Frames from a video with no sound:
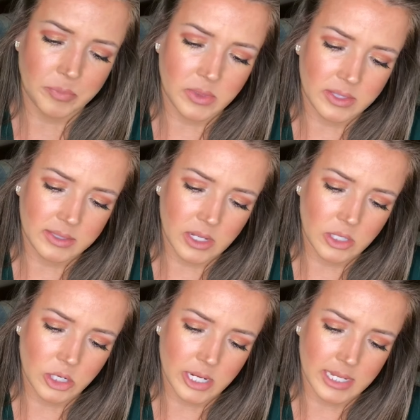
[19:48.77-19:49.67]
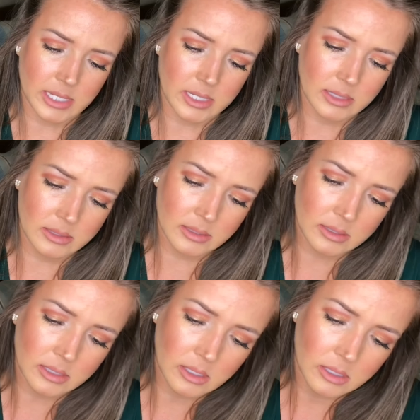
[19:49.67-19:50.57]
This color is
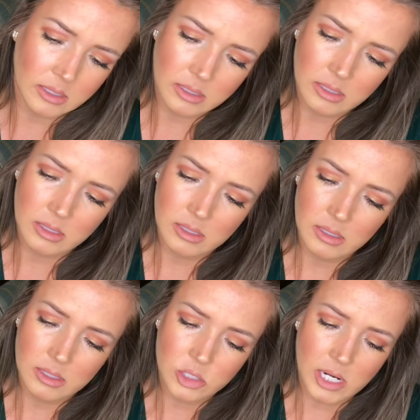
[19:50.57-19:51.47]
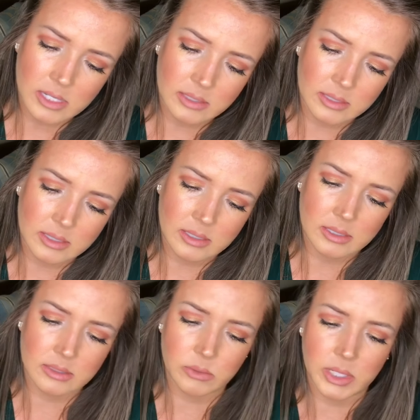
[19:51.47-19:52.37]
Trust.
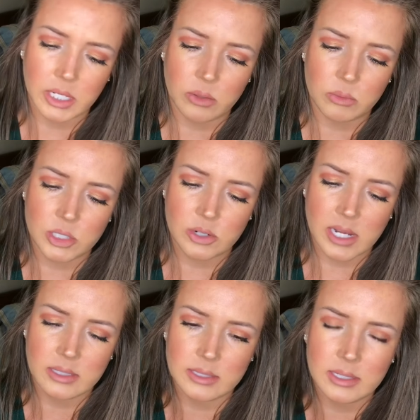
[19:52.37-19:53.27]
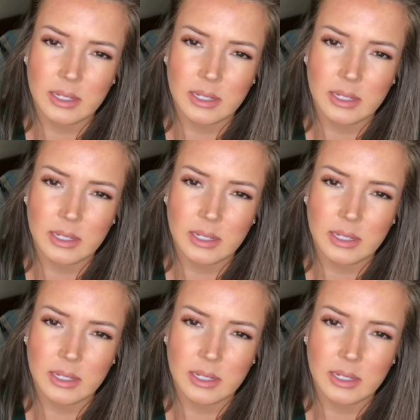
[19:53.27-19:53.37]
So we're gonna go in with Trust.